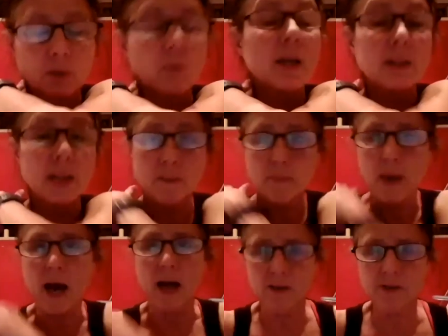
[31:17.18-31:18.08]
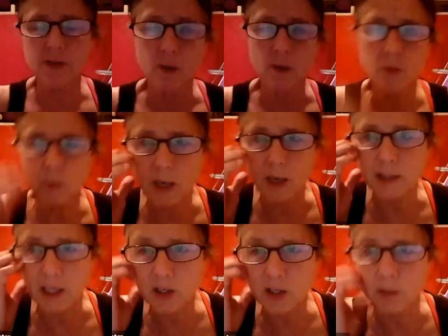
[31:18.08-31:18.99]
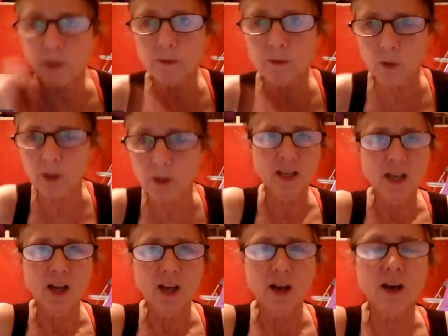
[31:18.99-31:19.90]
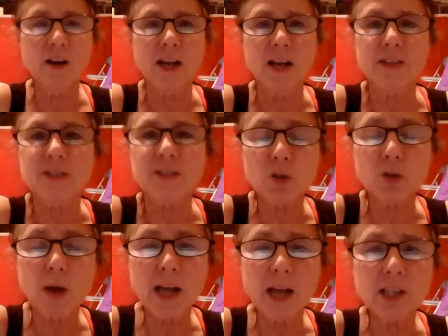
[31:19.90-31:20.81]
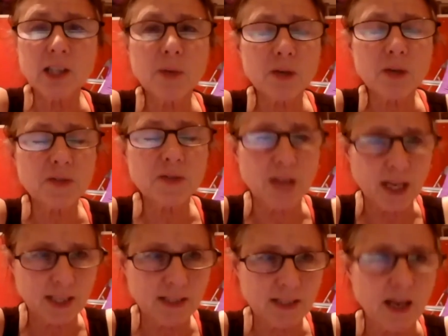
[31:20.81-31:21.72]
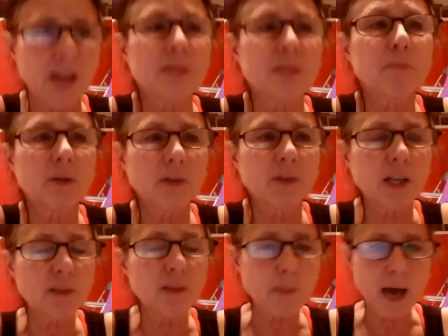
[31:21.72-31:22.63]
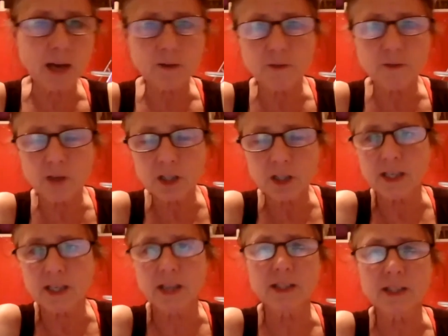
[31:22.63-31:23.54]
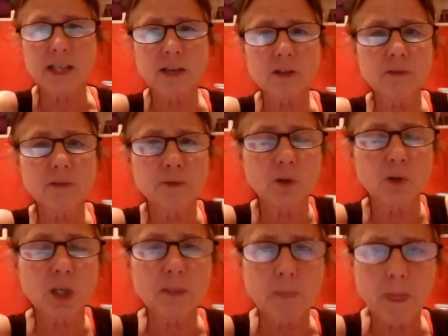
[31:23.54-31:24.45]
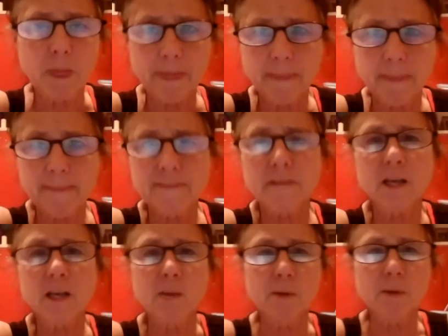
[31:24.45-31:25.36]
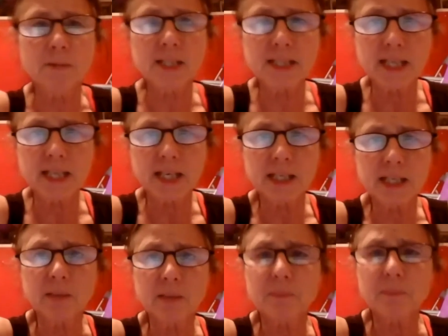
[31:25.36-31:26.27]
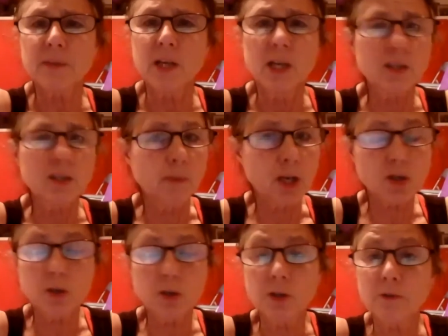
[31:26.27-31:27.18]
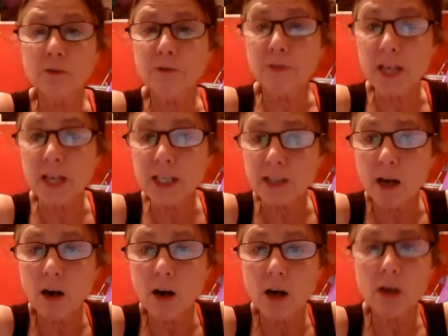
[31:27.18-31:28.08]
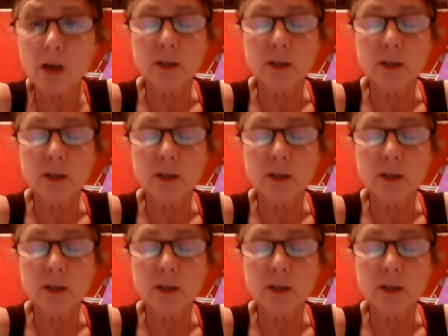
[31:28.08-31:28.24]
leg back, so right leg should be forward. All right, so triangle pose, second side. Pivot on the back foot, take it down to the floor, come up to standing. So make sure your feet are